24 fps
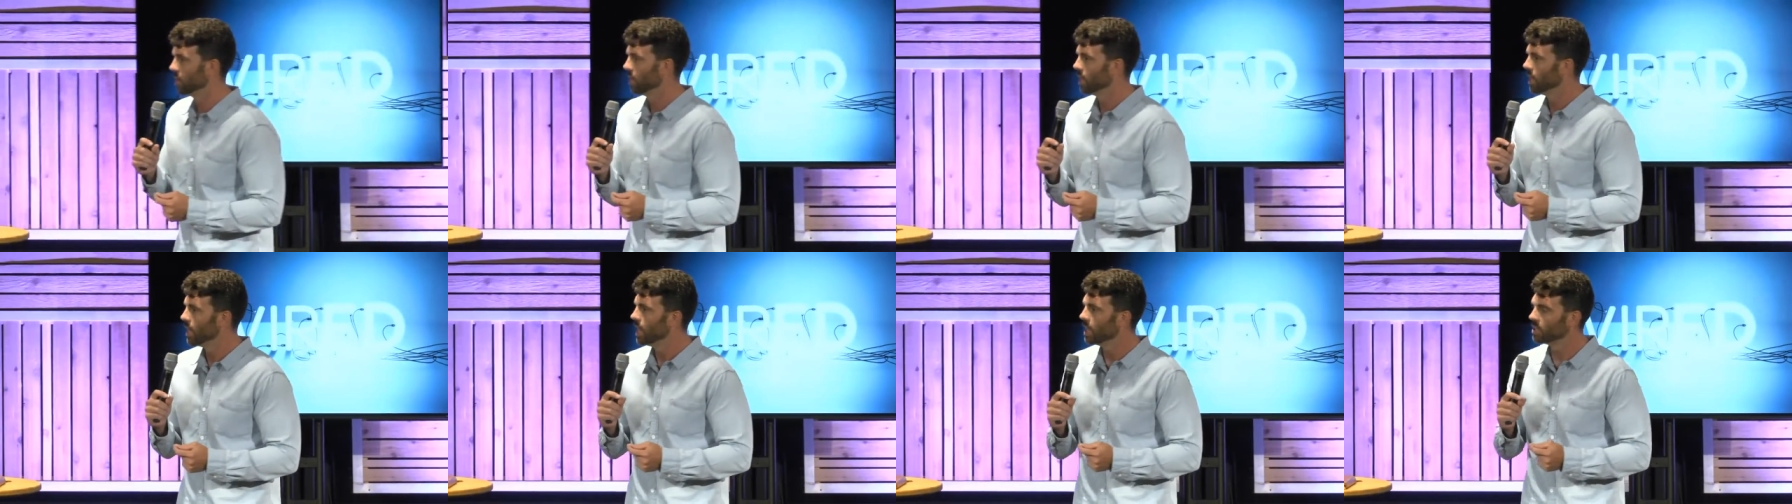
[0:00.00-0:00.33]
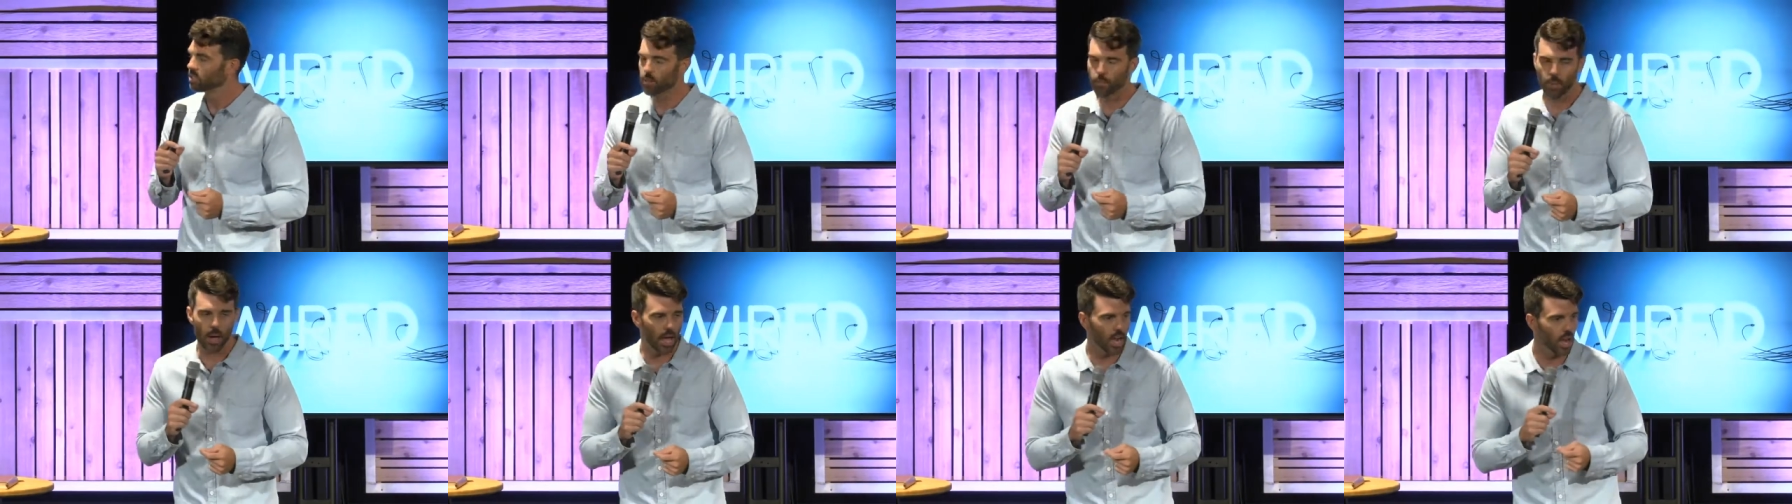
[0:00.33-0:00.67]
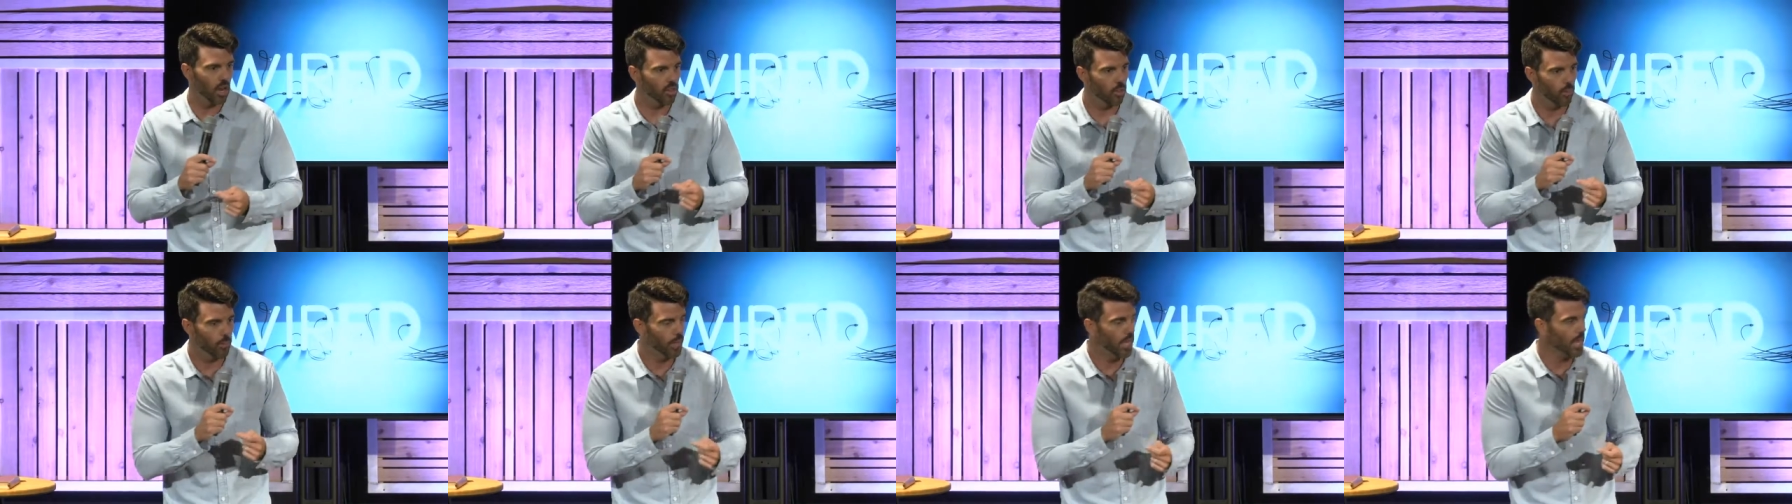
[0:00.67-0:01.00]
It's about
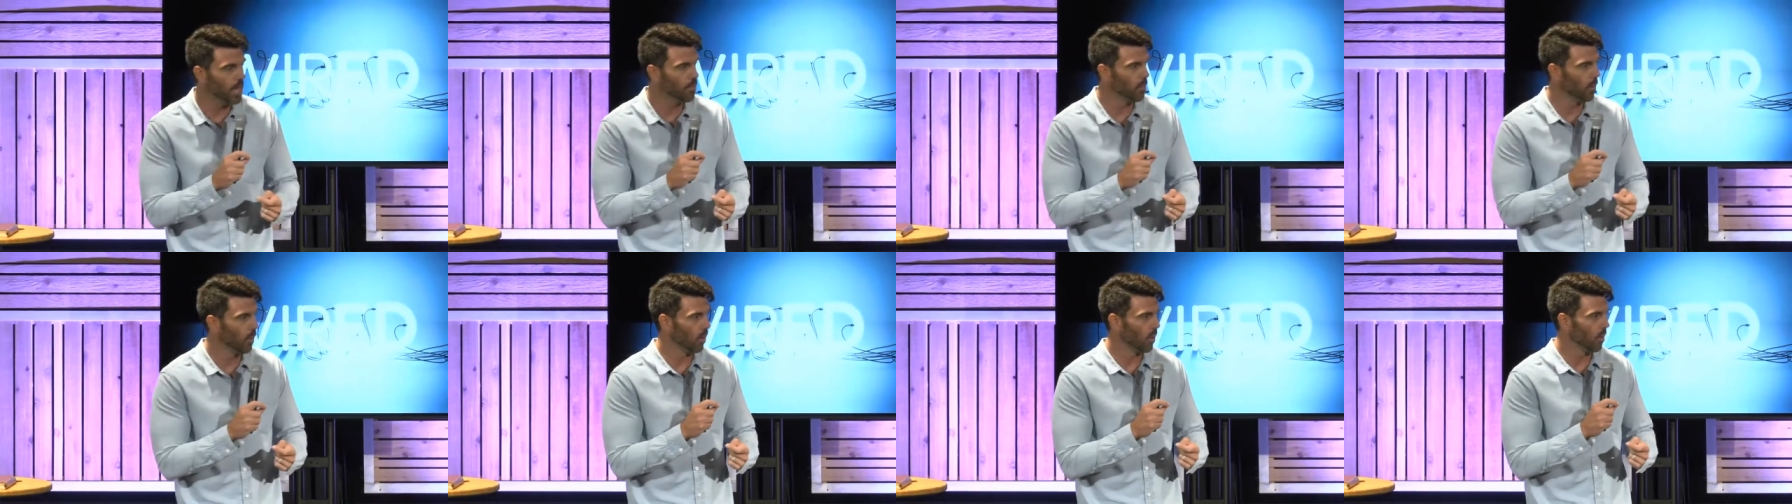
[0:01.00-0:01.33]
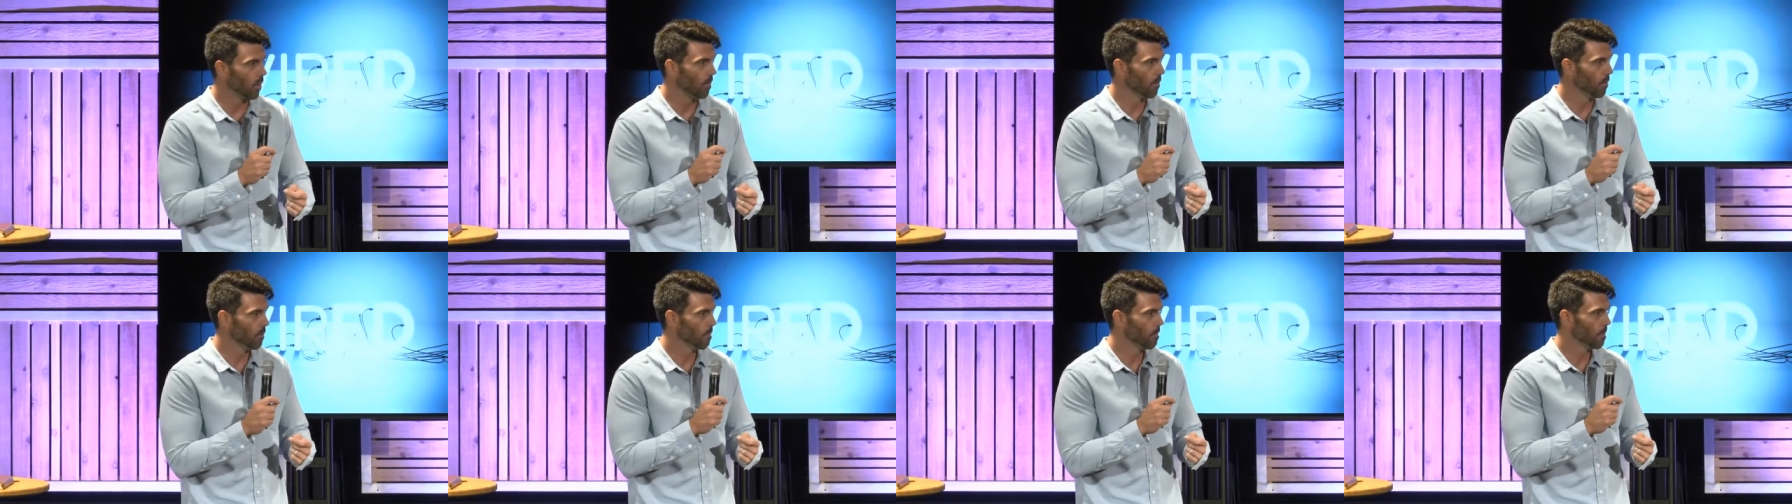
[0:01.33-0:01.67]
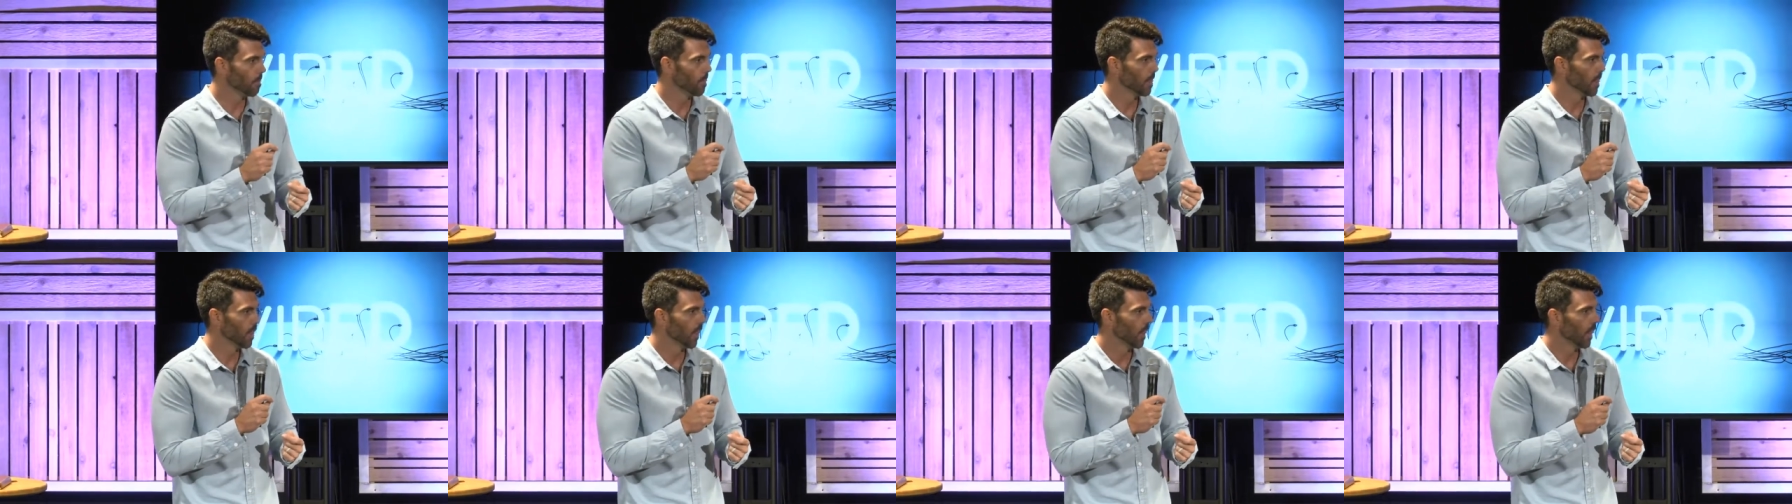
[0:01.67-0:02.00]
other people.
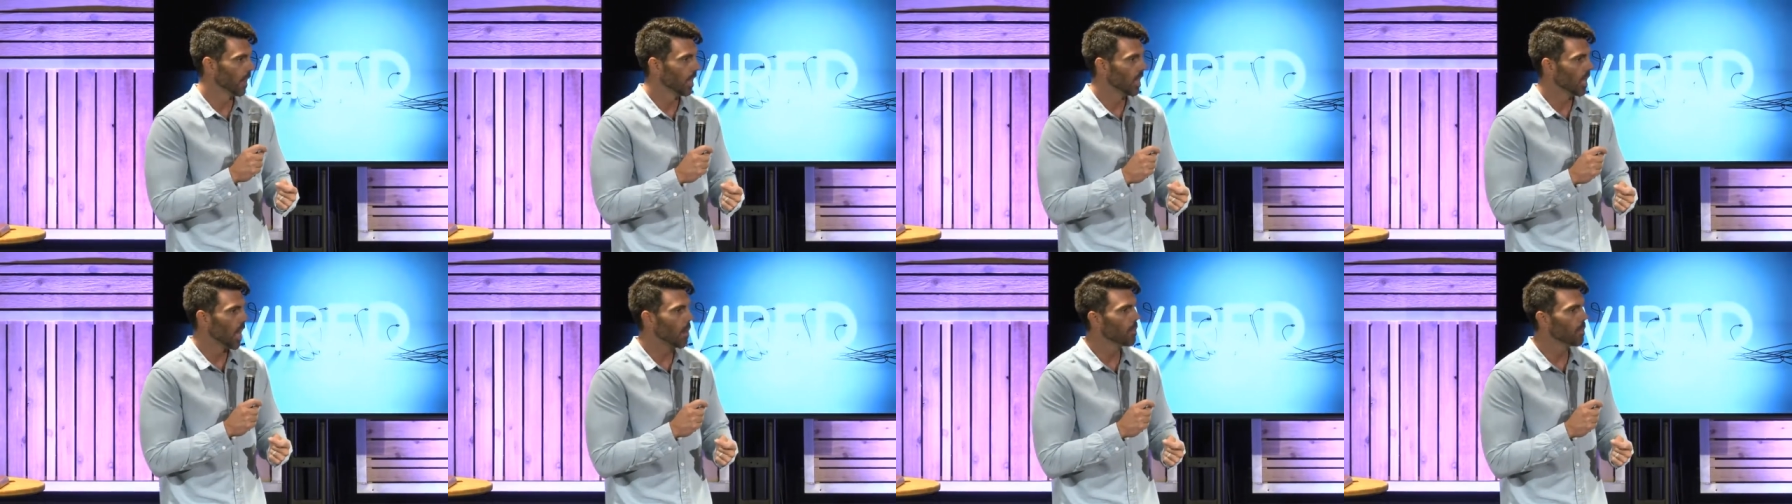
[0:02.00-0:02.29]
I'm